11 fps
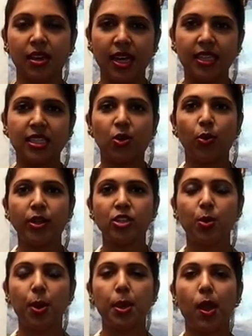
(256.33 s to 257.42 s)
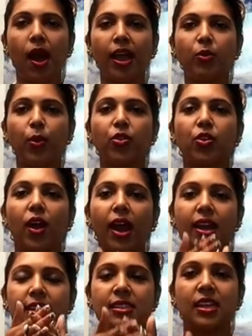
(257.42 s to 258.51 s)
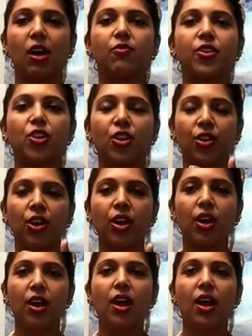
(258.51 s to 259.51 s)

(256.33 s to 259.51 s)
It's going to align with your highest self and your